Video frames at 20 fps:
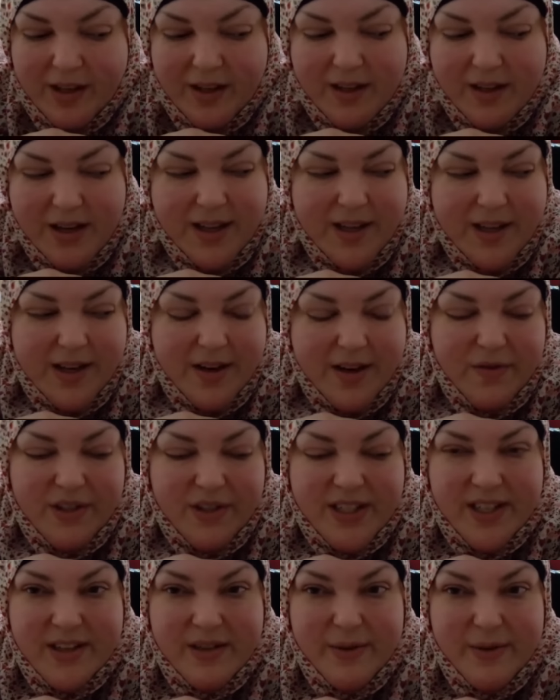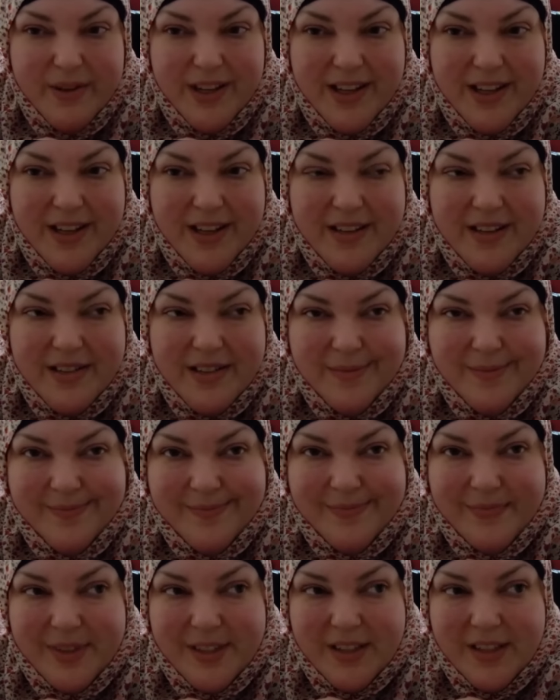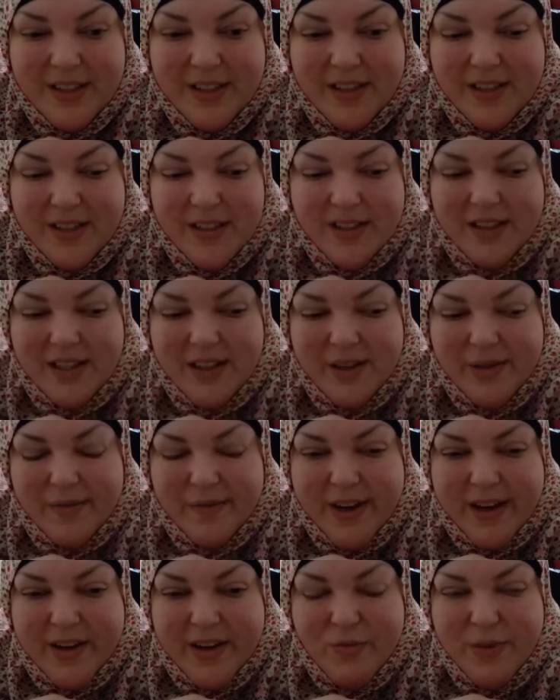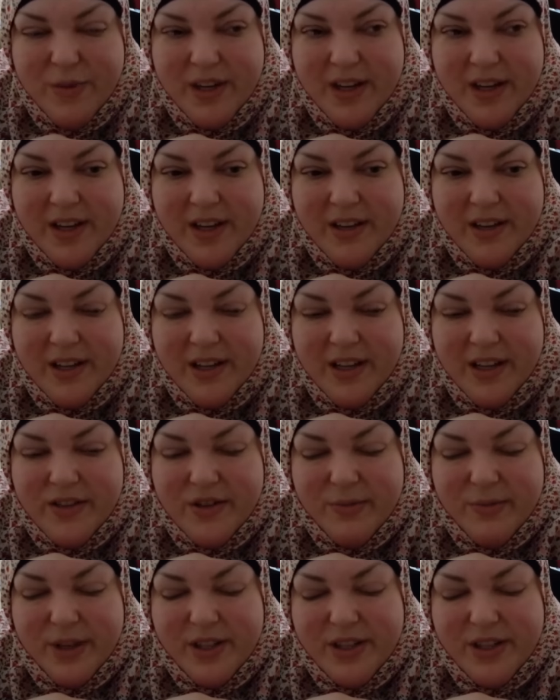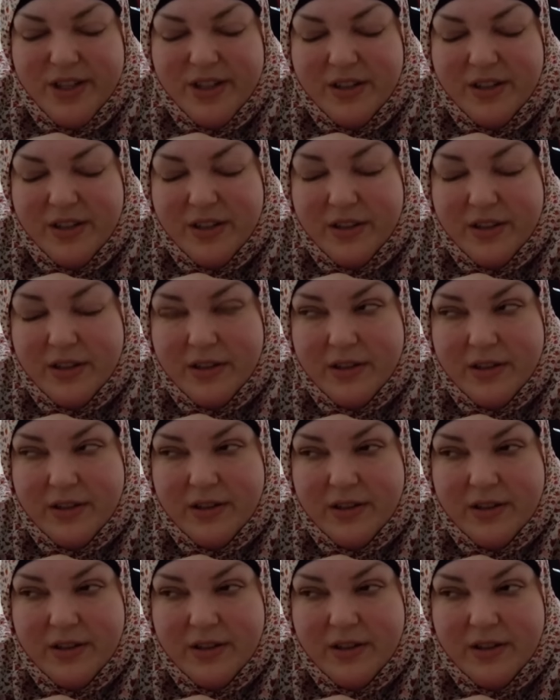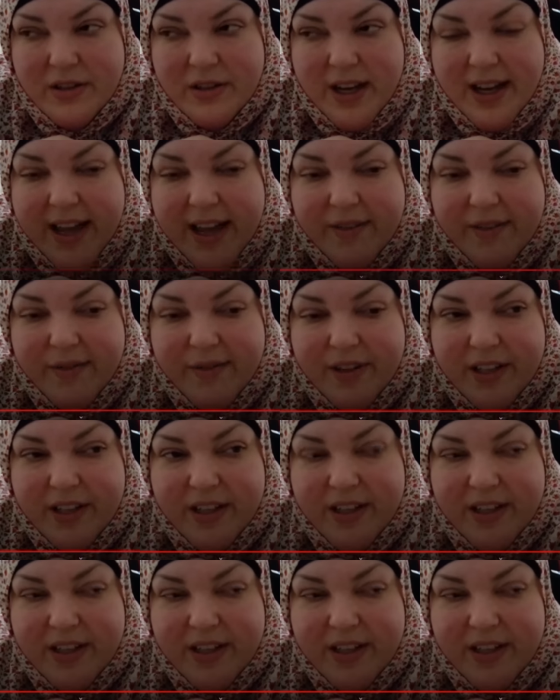I think I overdid it with like, you know, vacuuming and cleaning too much. I hate feeling.